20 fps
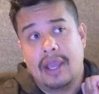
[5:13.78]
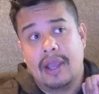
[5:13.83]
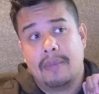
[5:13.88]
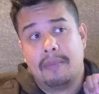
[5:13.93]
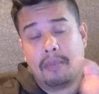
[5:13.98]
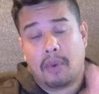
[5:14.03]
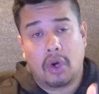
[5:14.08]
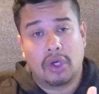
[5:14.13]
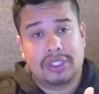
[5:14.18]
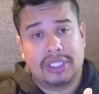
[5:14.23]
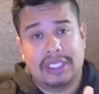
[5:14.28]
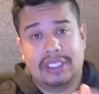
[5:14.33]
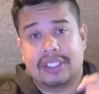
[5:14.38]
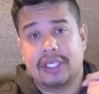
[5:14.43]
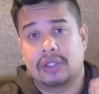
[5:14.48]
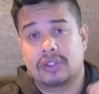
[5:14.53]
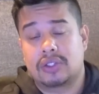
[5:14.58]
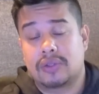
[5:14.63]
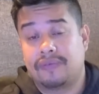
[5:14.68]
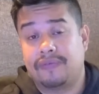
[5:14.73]
More
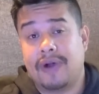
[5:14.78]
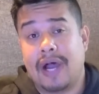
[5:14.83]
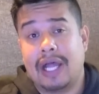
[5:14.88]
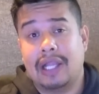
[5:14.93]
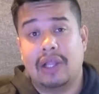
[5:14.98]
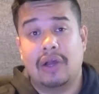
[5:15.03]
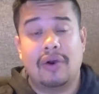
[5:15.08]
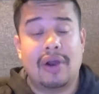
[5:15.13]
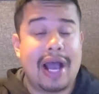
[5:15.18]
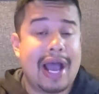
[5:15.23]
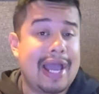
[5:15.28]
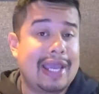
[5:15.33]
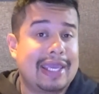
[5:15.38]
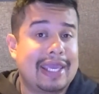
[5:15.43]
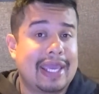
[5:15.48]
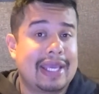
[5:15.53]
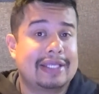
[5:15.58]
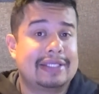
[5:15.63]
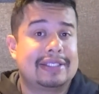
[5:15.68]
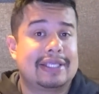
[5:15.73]
details to follow. I
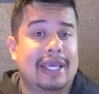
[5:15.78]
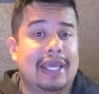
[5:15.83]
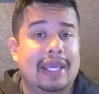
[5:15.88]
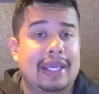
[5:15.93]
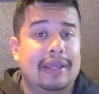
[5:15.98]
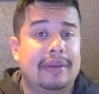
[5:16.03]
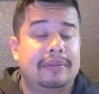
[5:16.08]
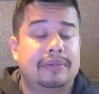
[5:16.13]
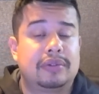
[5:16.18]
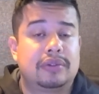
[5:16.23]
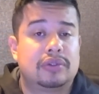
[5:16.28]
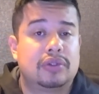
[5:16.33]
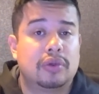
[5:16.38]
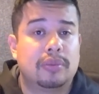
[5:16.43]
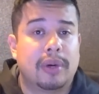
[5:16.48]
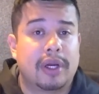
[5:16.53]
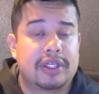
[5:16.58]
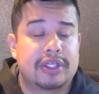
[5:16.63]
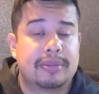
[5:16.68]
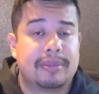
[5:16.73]
can't say too
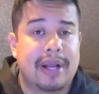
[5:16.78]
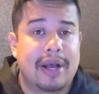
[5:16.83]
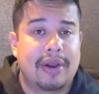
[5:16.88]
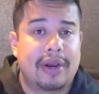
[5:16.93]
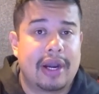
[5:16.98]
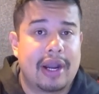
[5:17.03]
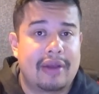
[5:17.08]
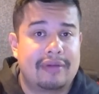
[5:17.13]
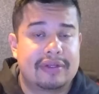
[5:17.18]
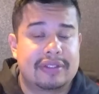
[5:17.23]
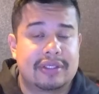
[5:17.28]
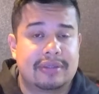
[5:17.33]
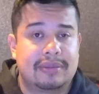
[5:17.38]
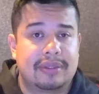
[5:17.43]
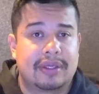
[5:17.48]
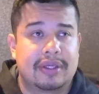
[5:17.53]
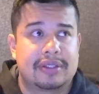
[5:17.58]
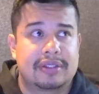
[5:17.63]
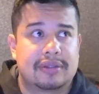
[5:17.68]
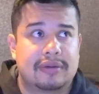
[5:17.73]
much about it, obviously,
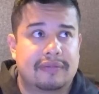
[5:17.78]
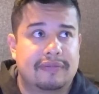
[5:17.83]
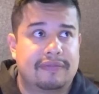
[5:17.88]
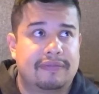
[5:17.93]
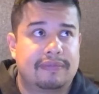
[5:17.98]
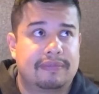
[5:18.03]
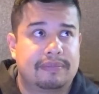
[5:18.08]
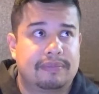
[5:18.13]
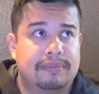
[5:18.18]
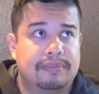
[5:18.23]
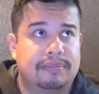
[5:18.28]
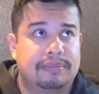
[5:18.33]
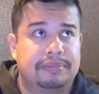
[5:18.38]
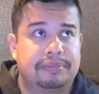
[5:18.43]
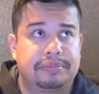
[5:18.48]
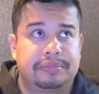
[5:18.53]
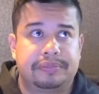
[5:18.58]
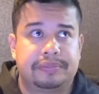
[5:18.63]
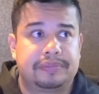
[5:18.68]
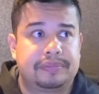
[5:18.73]
because of
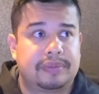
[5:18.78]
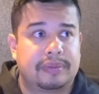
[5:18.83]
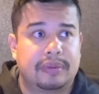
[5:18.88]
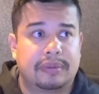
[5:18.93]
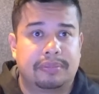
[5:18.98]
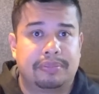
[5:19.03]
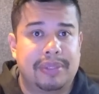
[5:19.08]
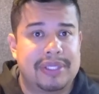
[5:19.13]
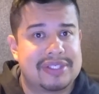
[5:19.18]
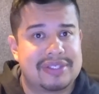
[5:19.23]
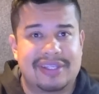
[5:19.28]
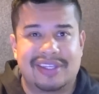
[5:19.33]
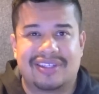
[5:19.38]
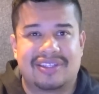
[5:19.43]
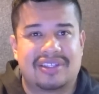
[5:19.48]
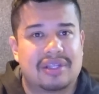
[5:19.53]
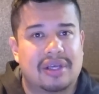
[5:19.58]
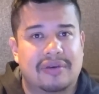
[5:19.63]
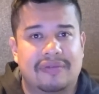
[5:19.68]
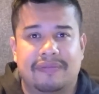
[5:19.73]
business
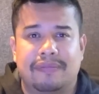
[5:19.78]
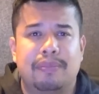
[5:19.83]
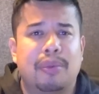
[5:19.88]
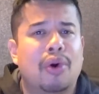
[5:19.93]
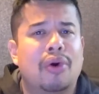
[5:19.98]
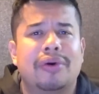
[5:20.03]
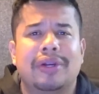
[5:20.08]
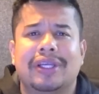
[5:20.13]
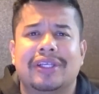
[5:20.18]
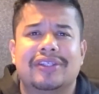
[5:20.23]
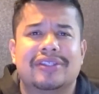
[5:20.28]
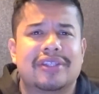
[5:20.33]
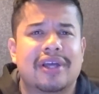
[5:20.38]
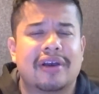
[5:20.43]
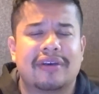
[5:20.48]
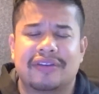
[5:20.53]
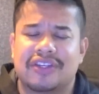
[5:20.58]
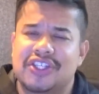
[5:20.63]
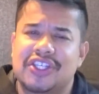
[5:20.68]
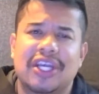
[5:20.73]
stuff, boring
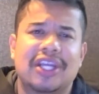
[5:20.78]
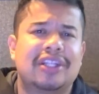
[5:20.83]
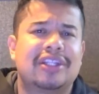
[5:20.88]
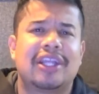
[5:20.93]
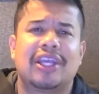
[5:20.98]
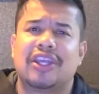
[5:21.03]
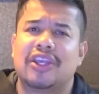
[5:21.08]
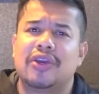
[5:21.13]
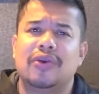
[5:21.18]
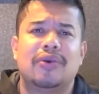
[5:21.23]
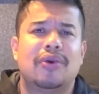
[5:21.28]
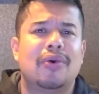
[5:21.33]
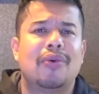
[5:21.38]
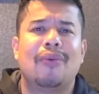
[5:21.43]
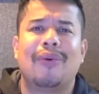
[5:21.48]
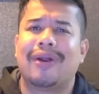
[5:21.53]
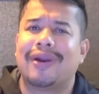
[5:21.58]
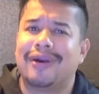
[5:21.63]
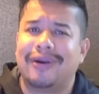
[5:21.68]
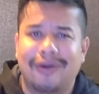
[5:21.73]
stuff, shit that you don't
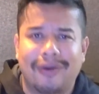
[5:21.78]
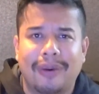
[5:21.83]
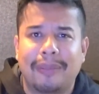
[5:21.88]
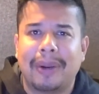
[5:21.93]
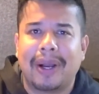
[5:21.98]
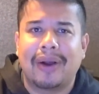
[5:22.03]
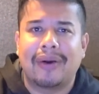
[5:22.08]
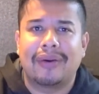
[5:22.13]
want to know about.